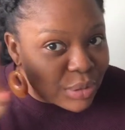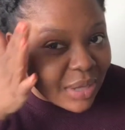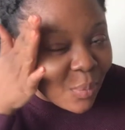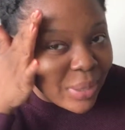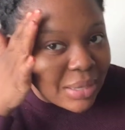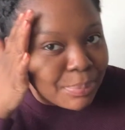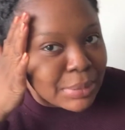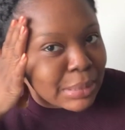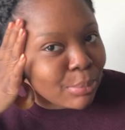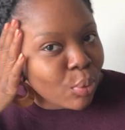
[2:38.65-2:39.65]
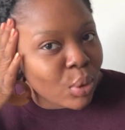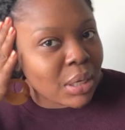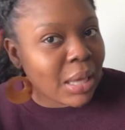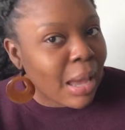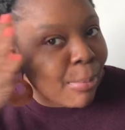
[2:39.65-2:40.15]
So I wake up in the
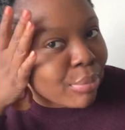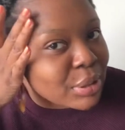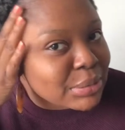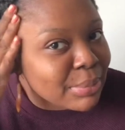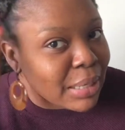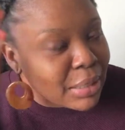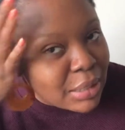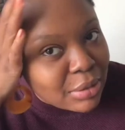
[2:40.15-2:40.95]
morning, I brush my,